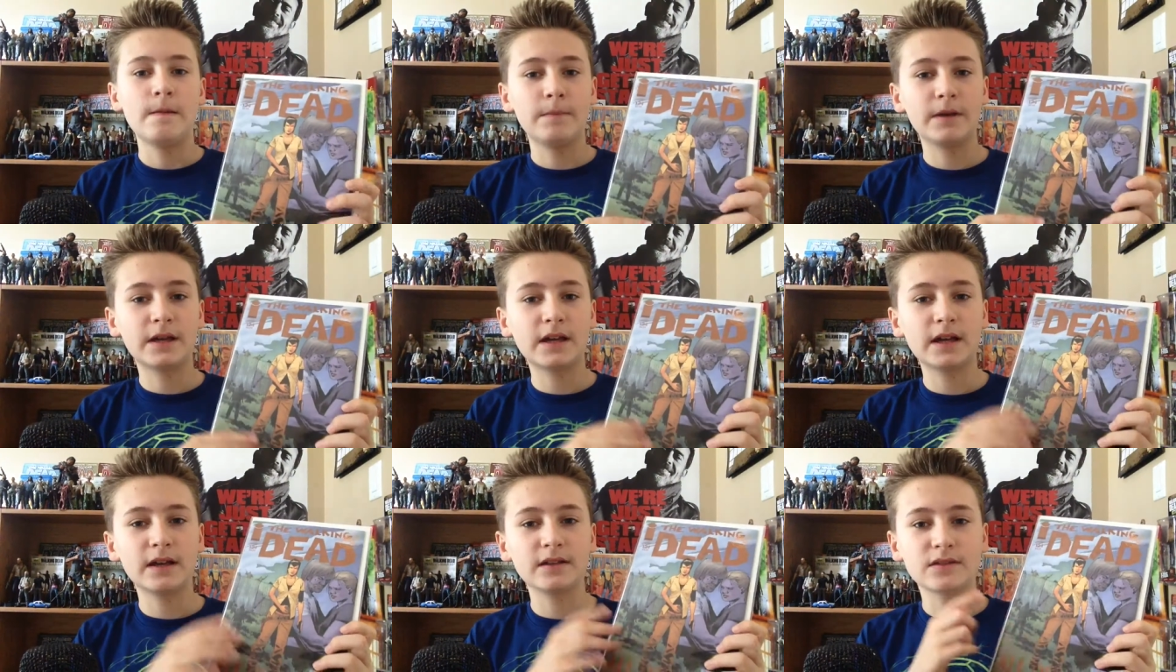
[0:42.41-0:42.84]

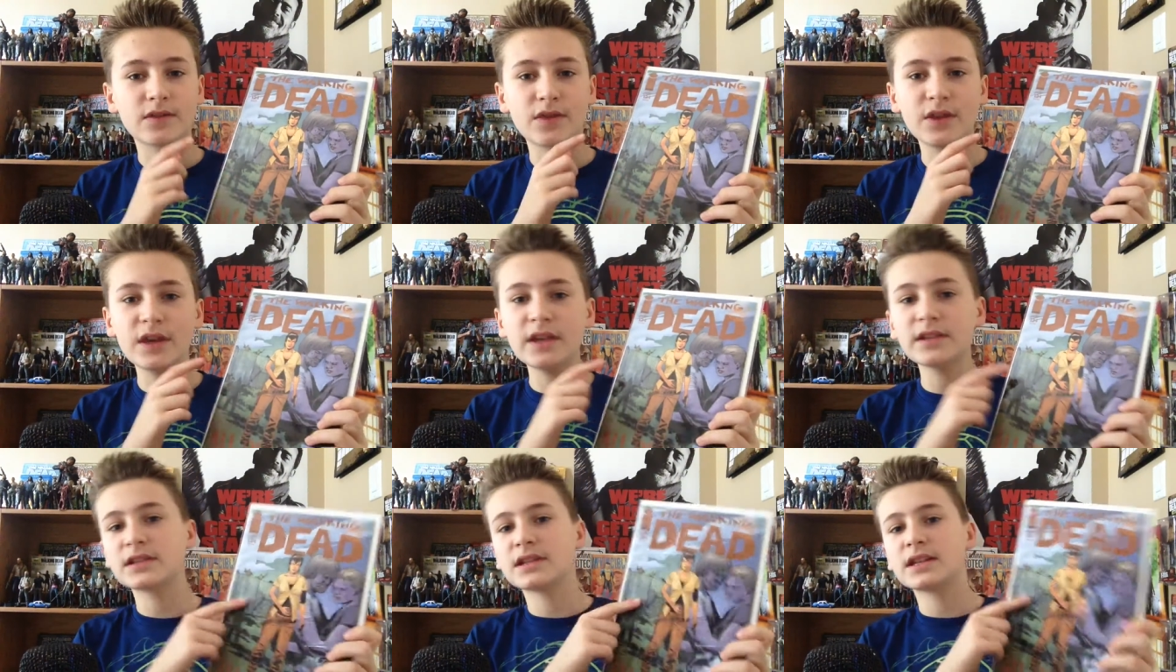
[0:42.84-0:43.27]
because
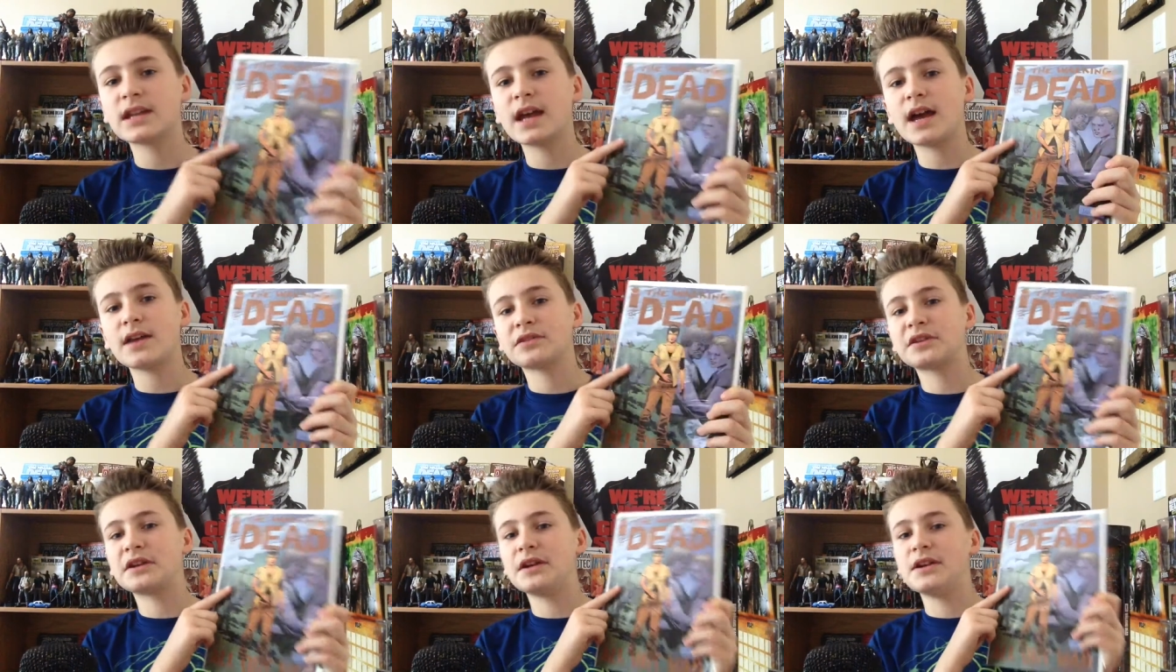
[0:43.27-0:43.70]
this
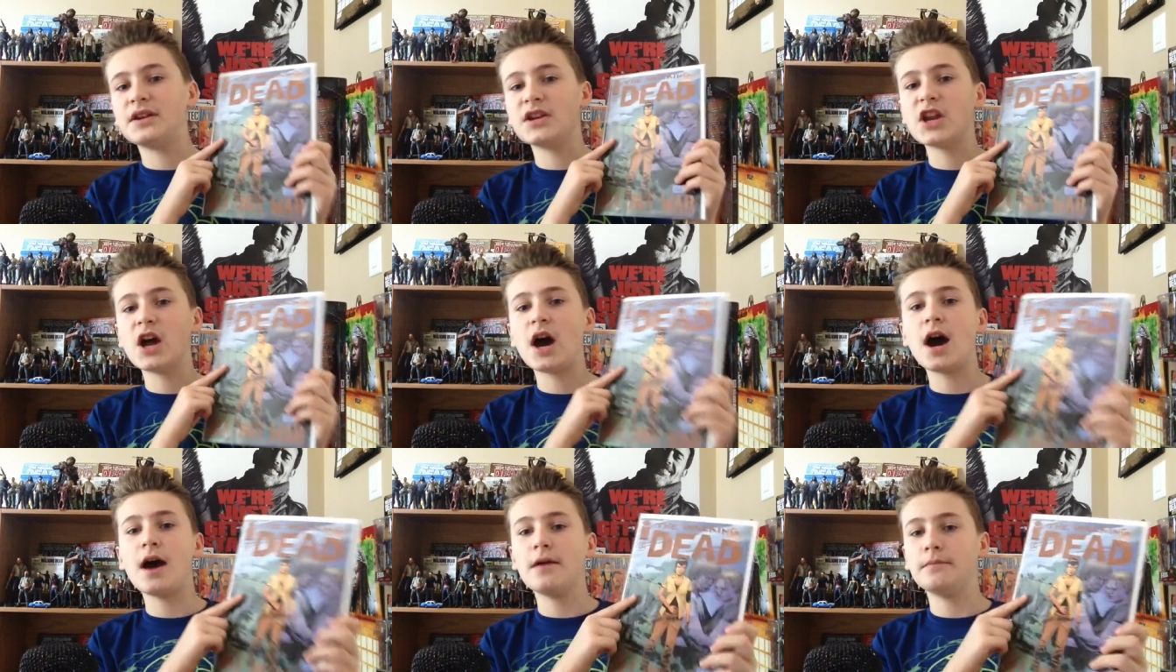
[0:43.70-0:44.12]
death could
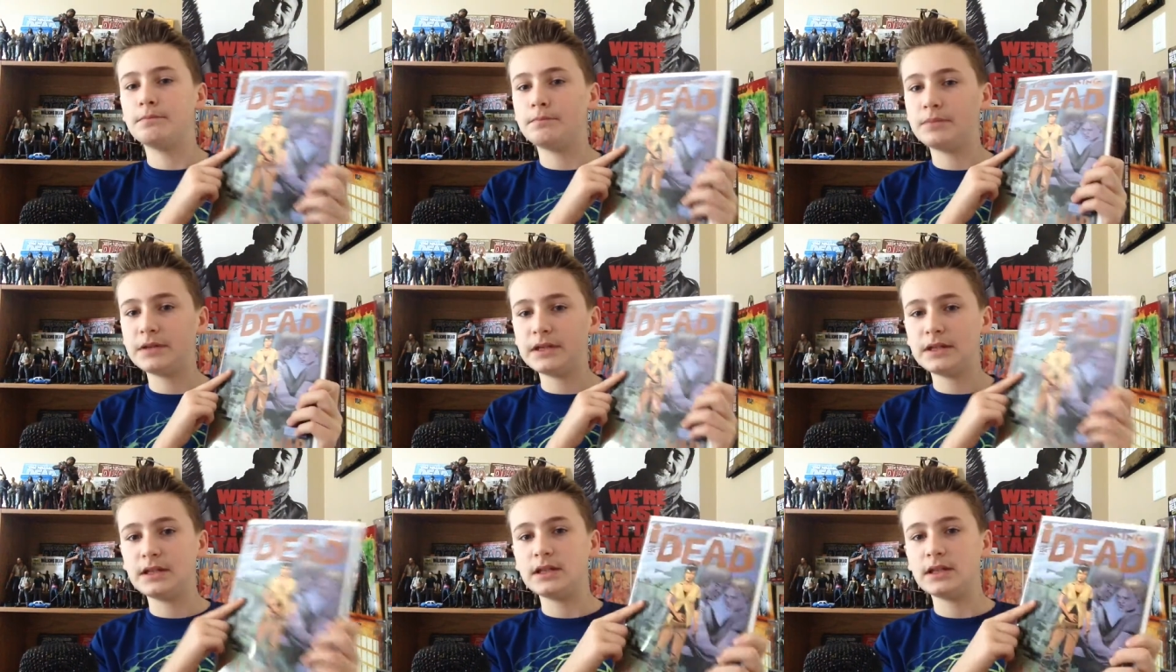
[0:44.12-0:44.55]

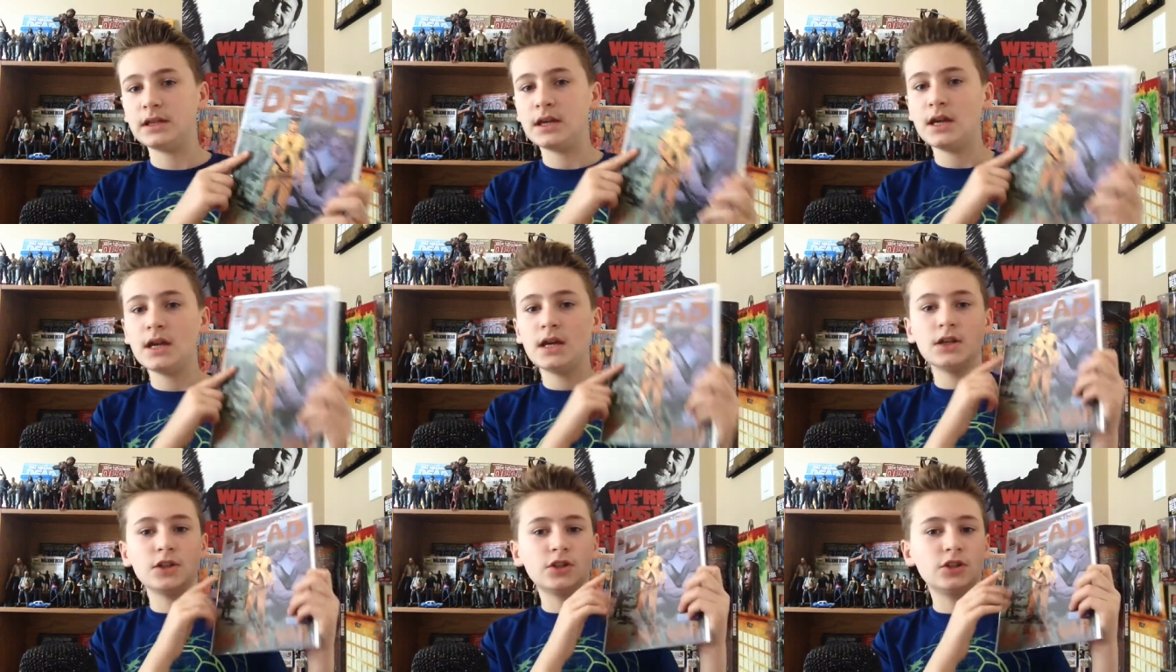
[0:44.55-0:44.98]
not
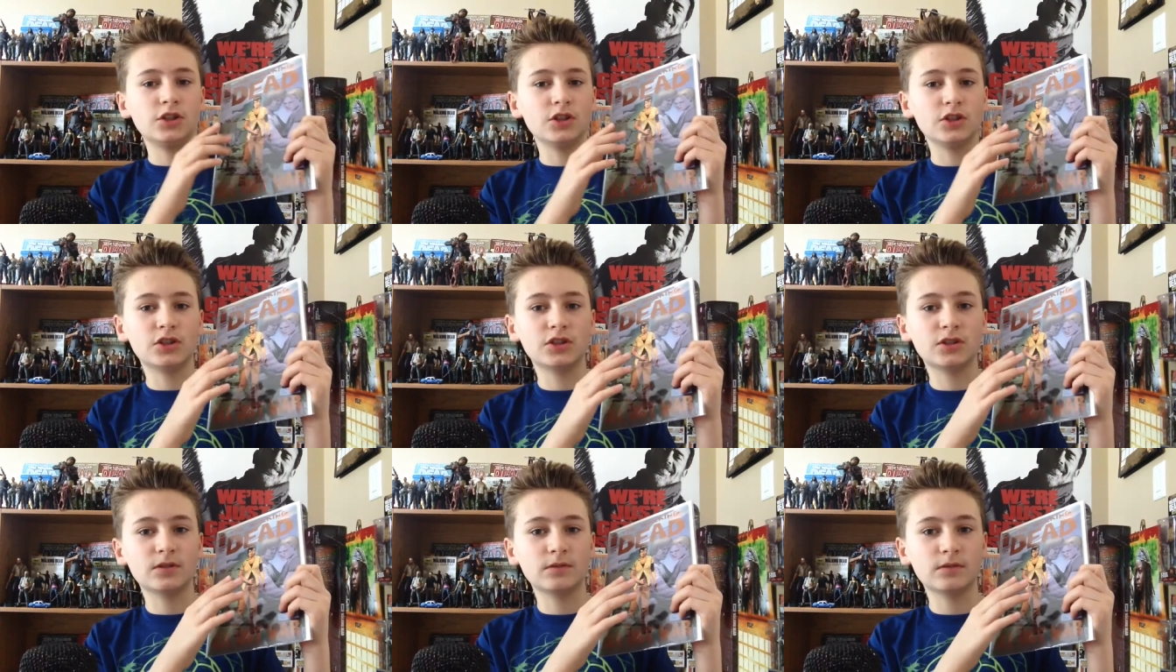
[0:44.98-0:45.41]
be
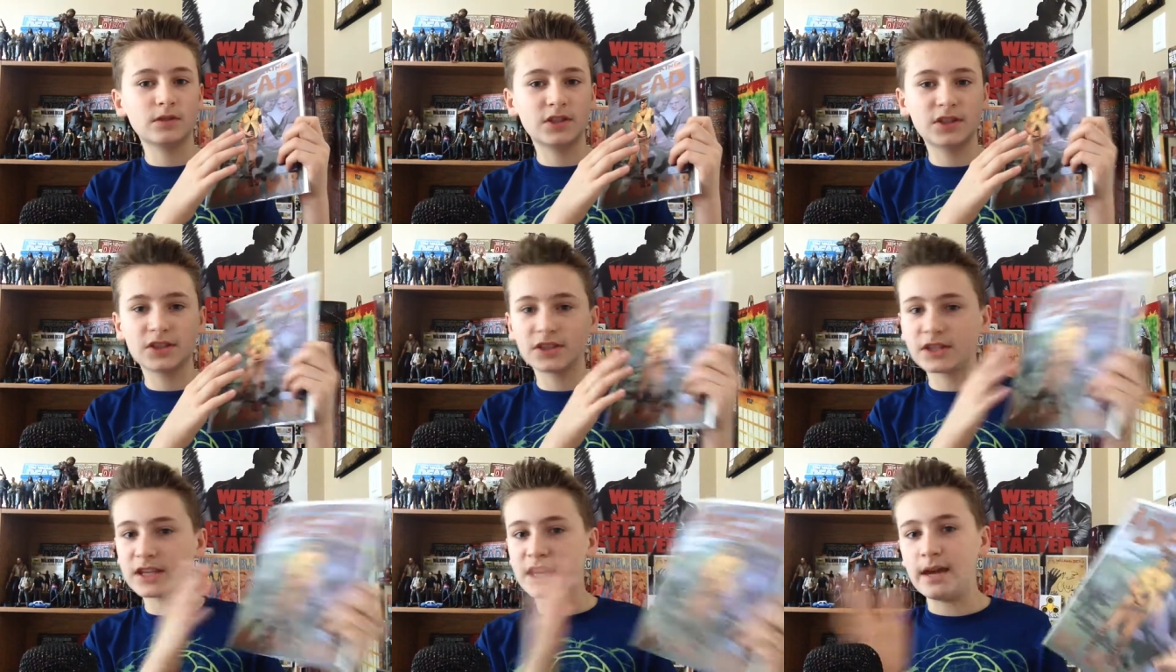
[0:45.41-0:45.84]
just
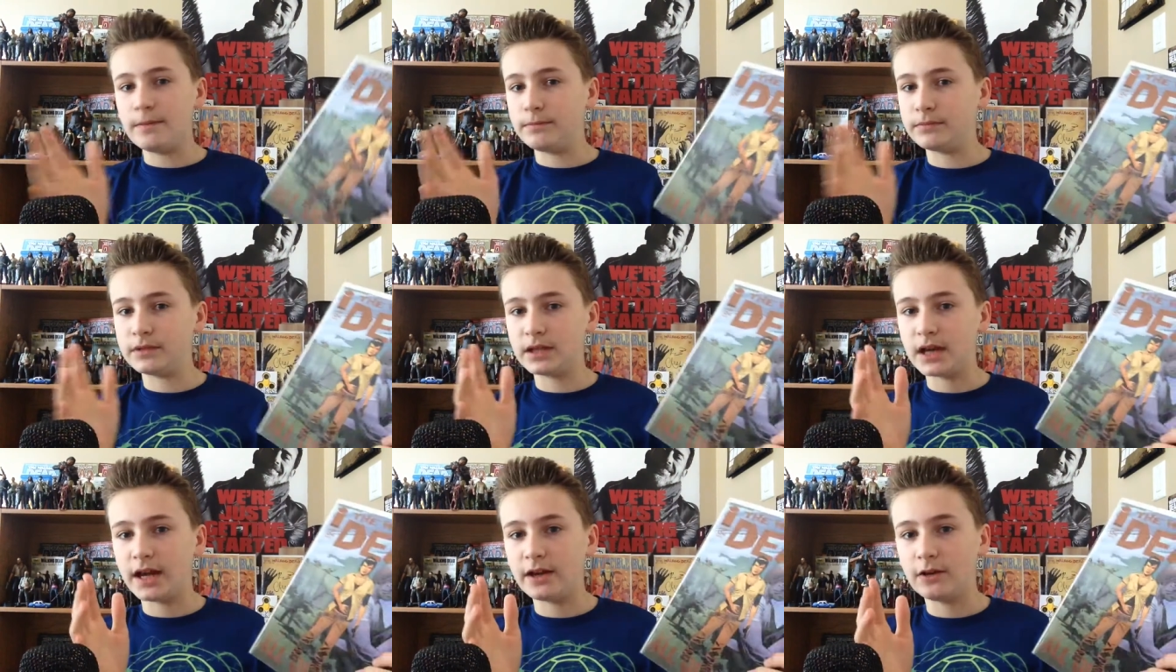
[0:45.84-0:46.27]

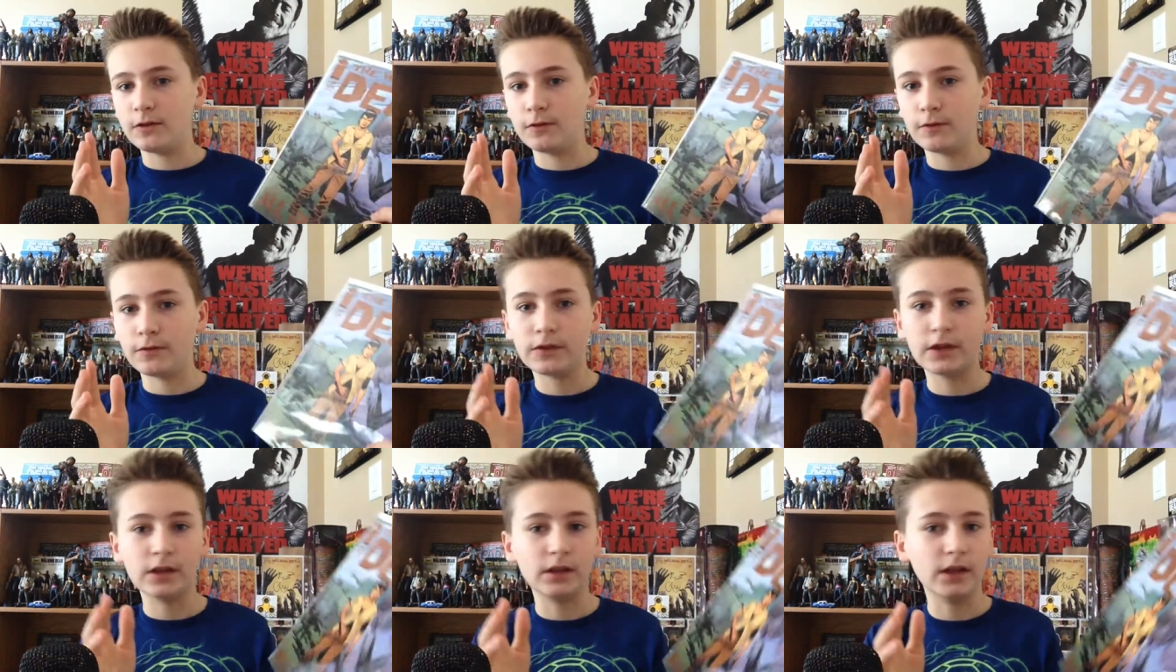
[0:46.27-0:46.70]
skipped, I
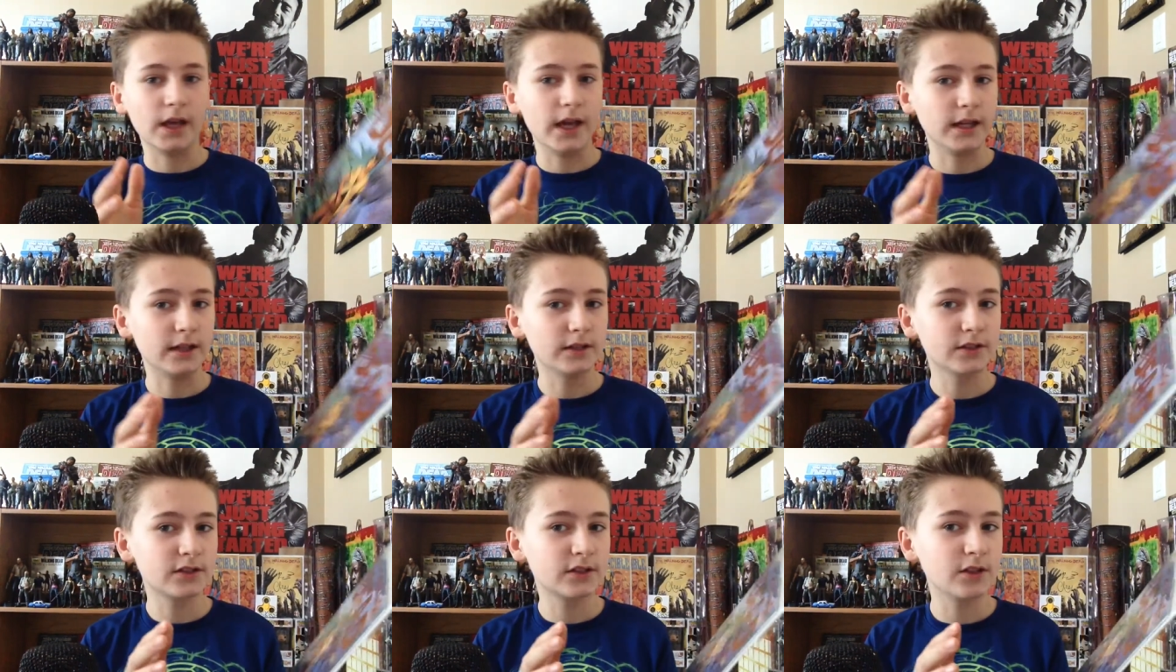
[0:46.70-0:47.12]
don't feel
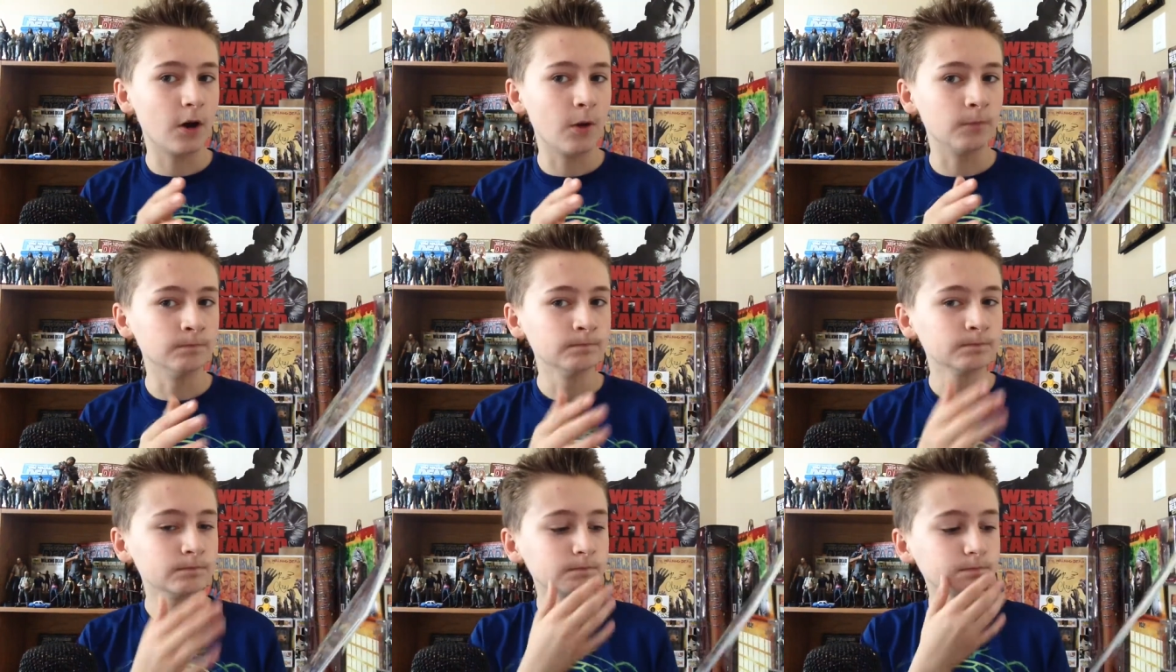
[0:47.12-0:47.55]
like.
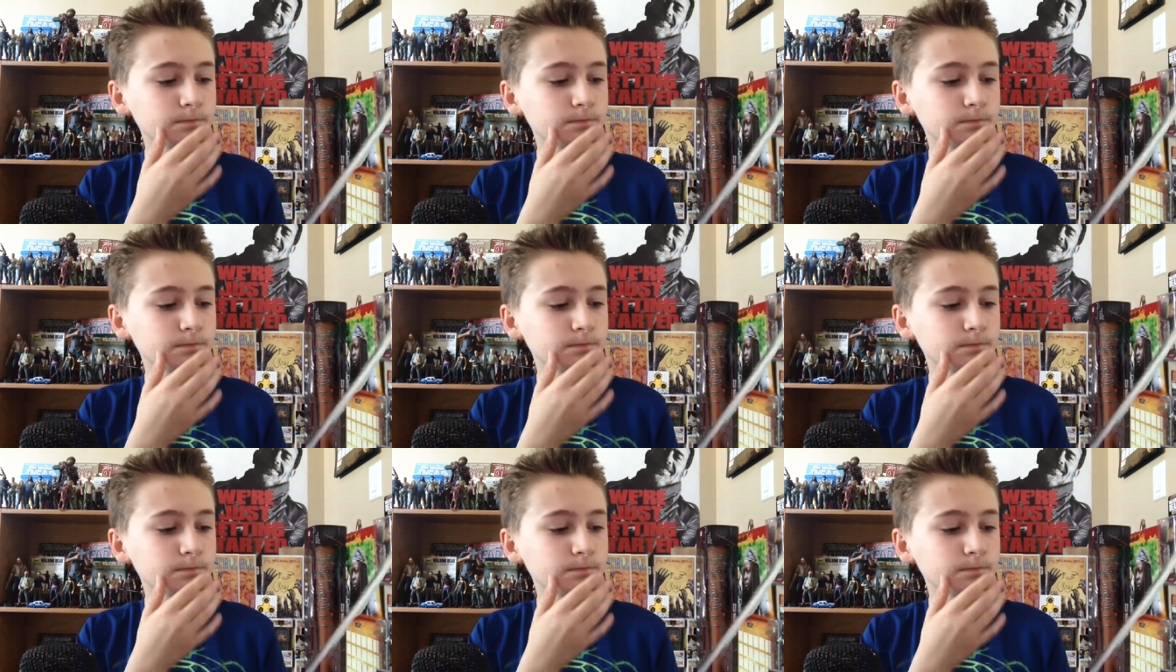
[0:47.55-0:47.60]
So,